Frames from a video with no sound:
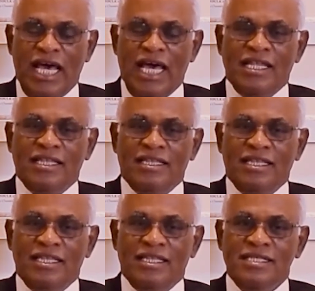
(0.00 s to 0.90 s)
And
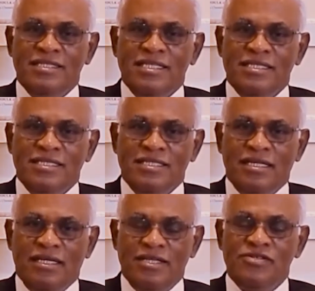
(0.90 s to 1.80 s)
this
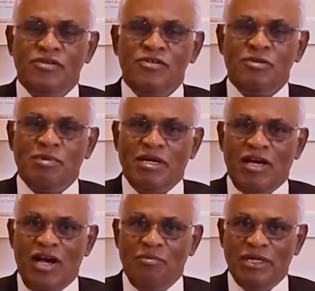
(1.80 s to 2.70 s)
used to be
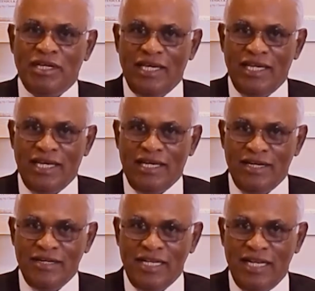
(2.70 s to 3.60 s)
common in a
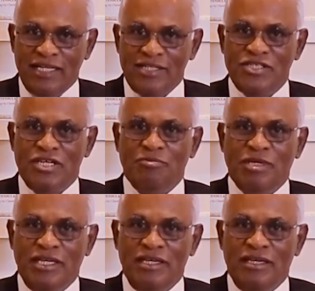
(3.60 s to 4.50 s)
country like
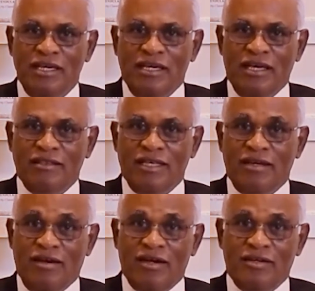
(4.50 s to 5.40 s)
Germany, and
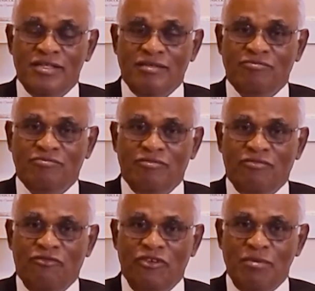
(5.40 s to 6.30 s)
there are
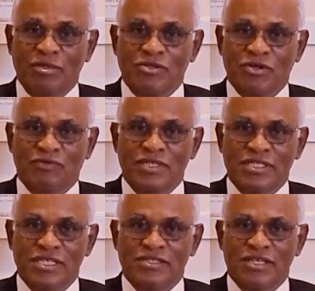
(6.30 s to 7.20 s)
some famous
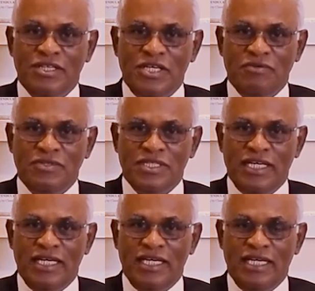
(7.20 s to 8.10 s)
universities in the
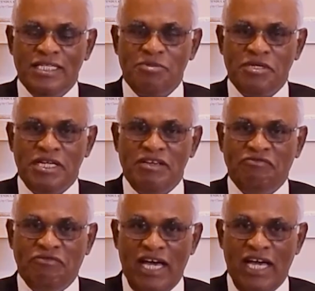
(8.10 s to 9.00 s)
USA, especially
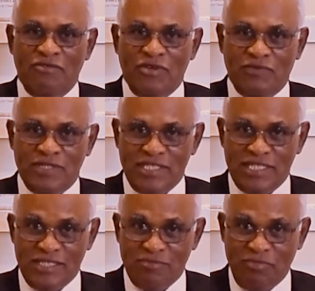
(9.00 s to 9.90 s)
five
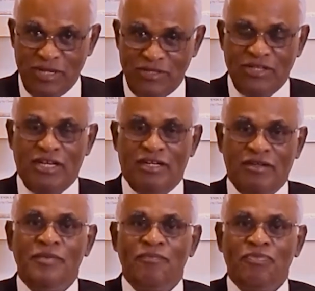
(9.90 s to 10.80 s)
universities in particular,